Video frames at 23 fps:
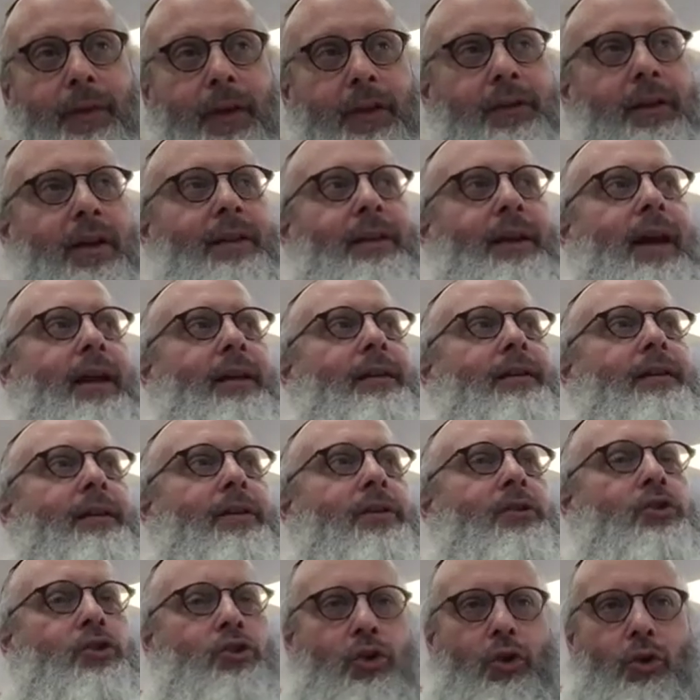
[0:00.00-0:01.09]
so then
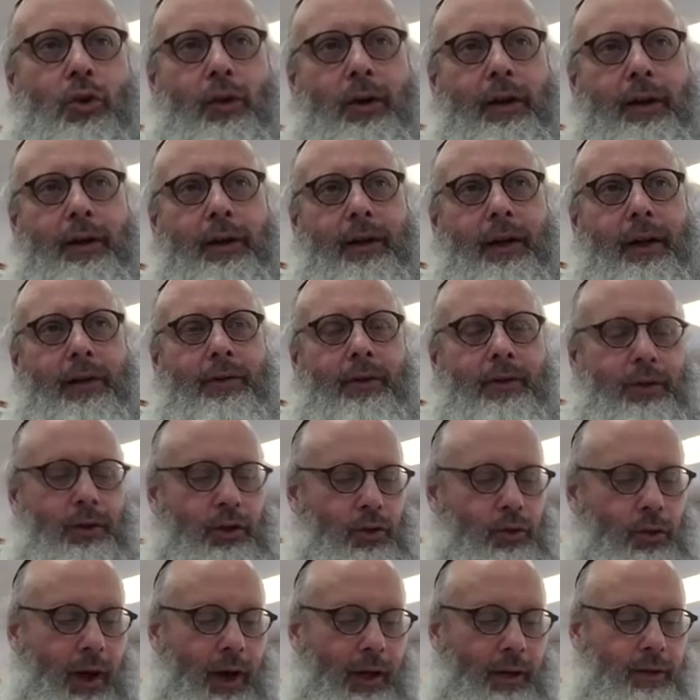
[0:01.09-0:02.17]
there's joy in their
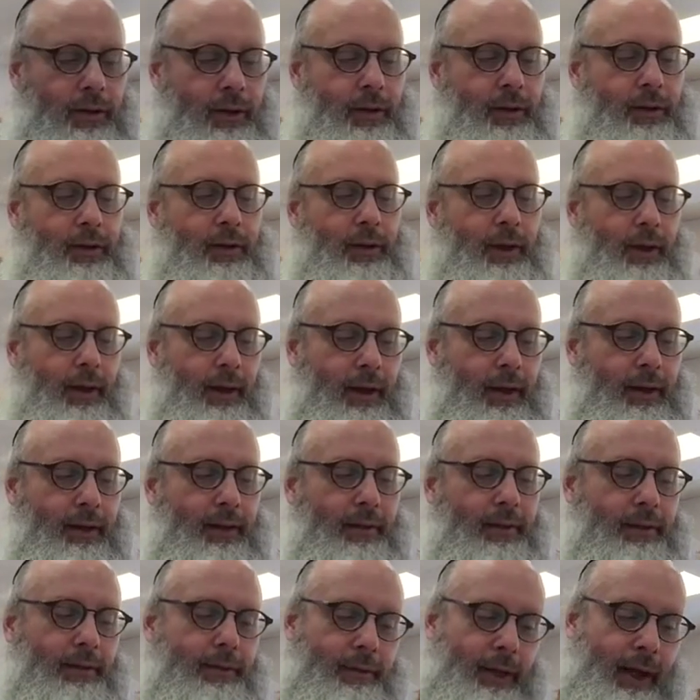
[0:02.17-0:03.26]
destruction,
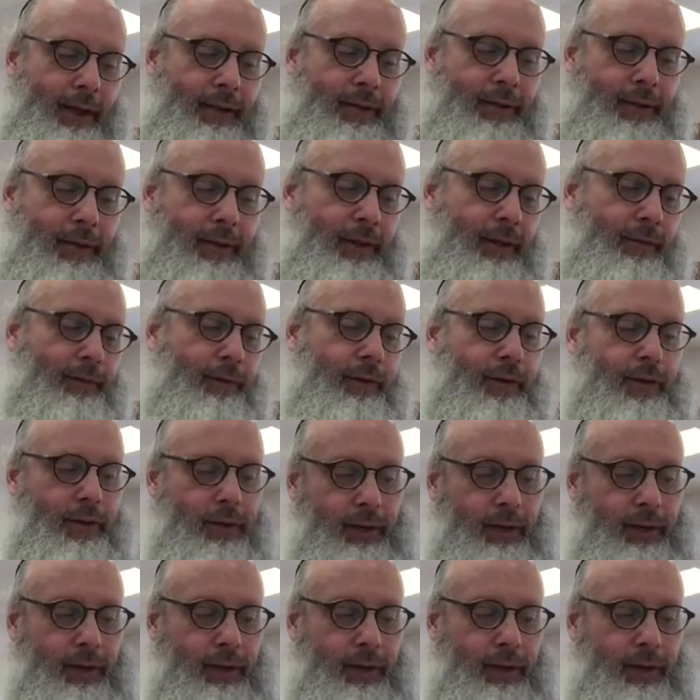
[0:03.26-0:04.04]
and that's the difference.